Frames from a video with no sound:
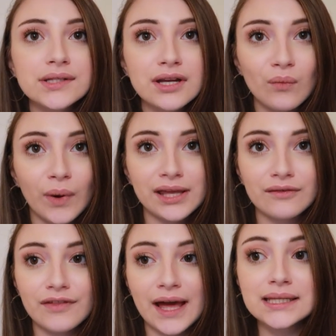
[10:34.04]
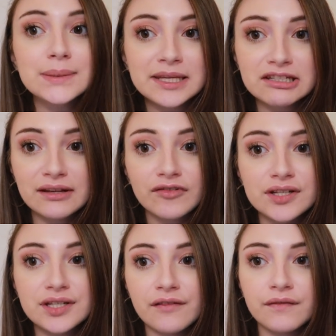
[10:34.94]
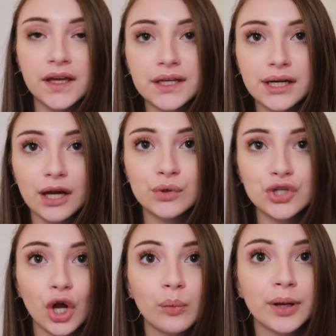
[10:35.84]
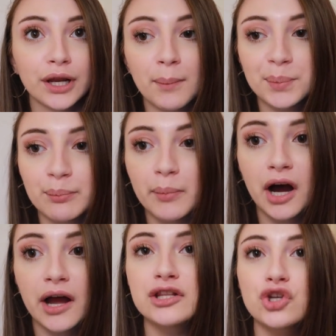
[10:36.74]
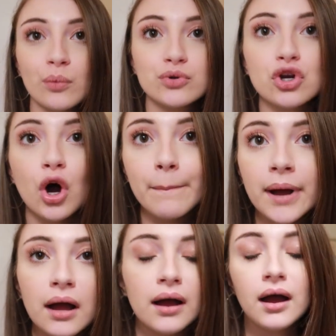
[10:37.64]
Whilst I'm waiting for that to be delivered, I figured I would open up my Topshop